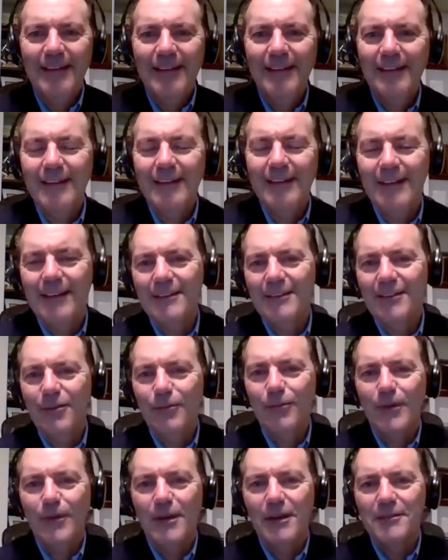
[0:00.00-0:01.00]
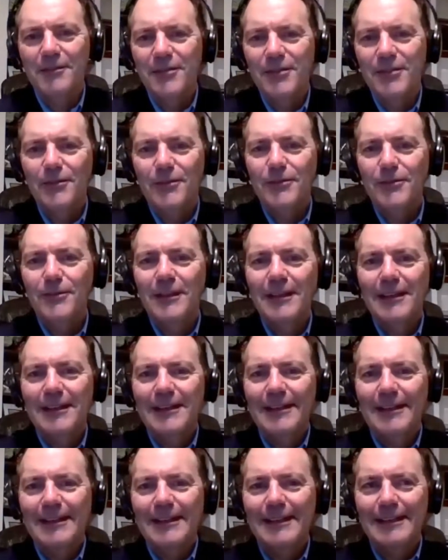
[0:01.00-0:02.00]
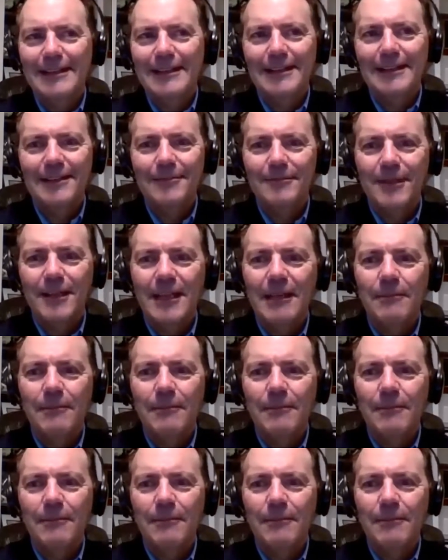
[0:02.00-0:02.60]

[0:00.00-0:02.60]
Mm. Uh, you want to um,